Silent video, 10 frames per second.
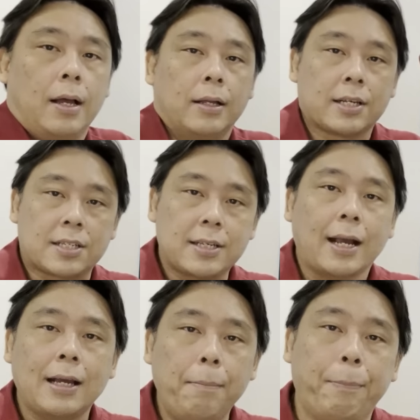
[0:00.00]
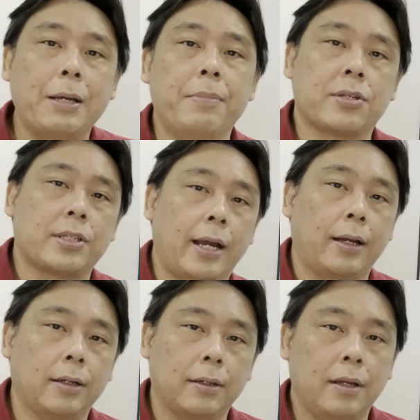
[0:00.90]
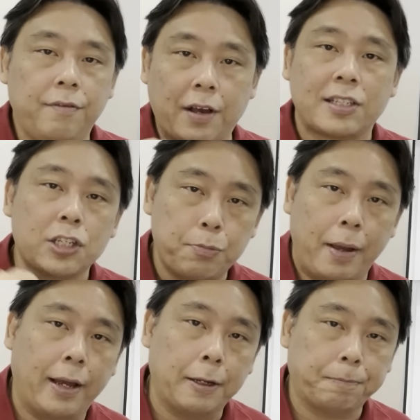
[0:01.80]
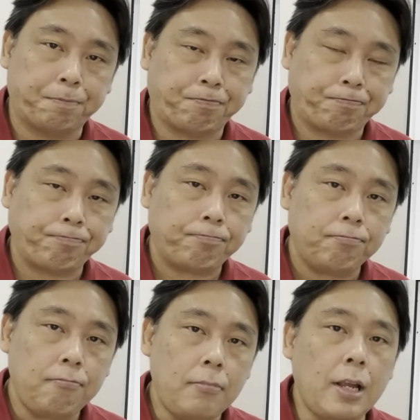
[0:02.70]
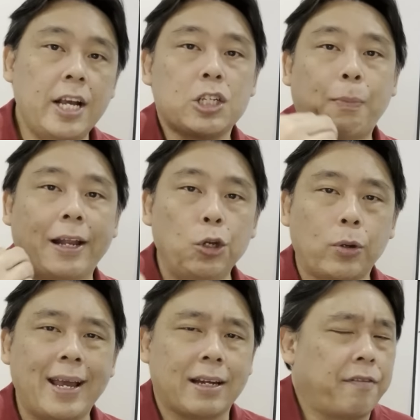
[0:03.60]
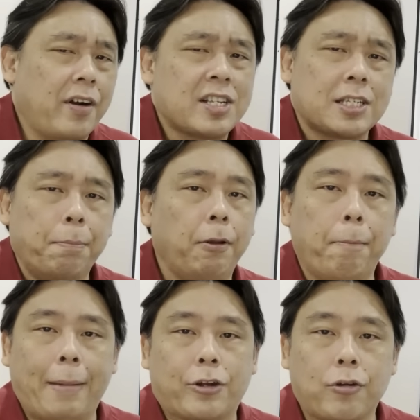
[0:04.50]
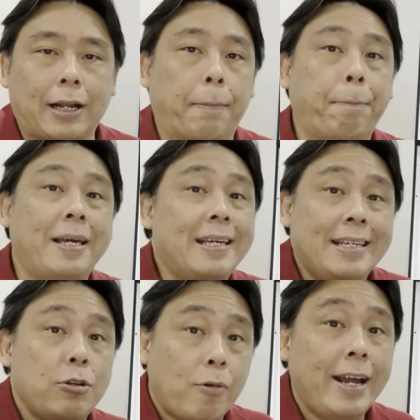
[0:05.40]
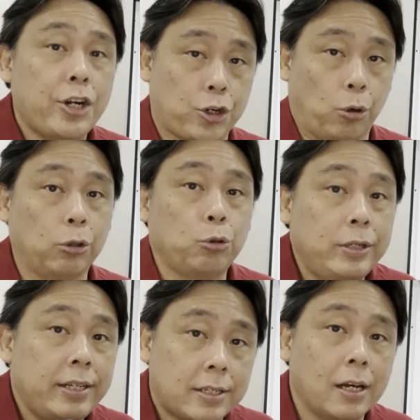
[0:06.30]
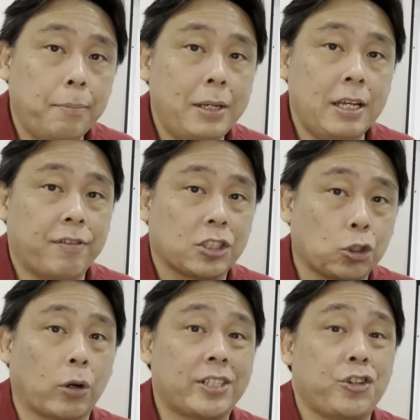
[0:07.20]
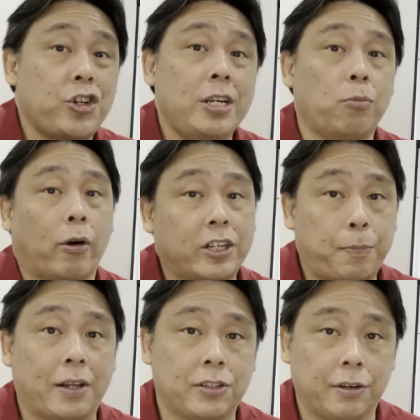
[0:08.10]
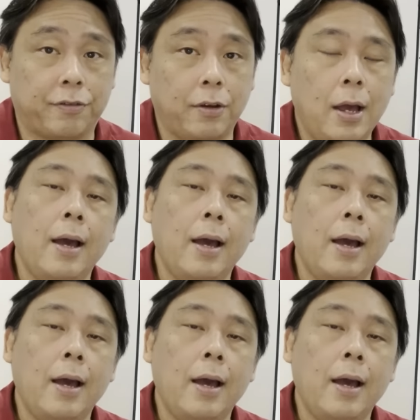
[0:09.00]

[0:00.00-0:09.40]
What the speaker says: The second big mistake investors make is by looking at a very simple metric like PE ratio to determine if a stock is cheap or expensive.